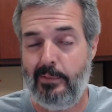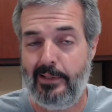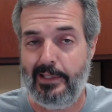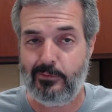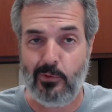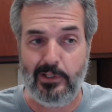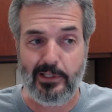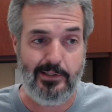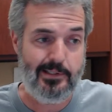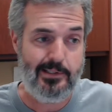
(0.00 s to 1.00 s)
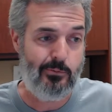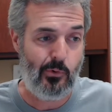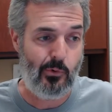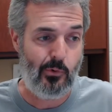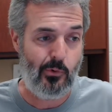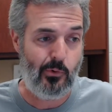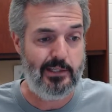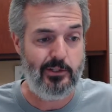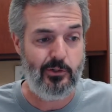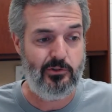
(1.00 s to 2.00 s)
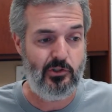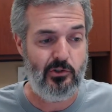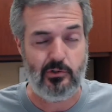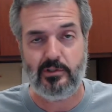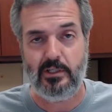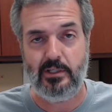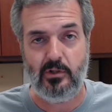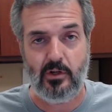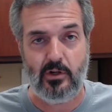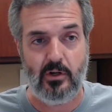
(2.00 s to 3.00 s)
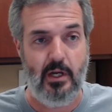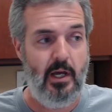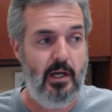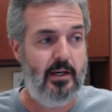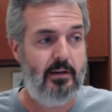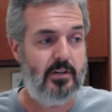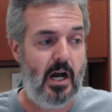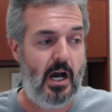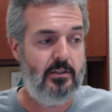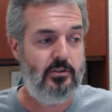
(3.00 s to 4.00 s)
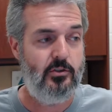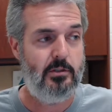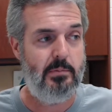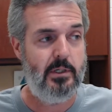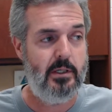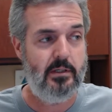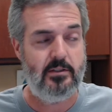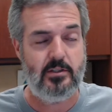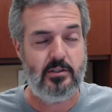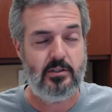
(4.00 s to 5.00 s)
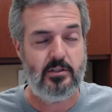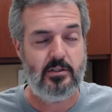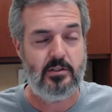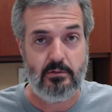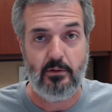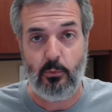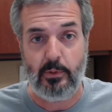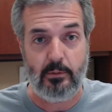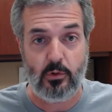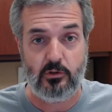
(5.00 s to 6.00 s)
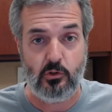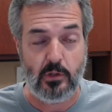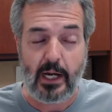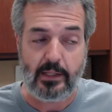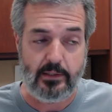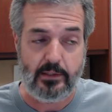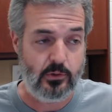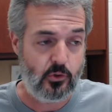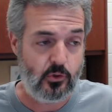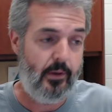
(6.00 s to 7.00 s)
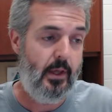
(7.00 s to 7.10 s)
I mean, that's really this. We're getting into your junior, senior year of college. You should be studying things a little bit more that you like, that you enjoy.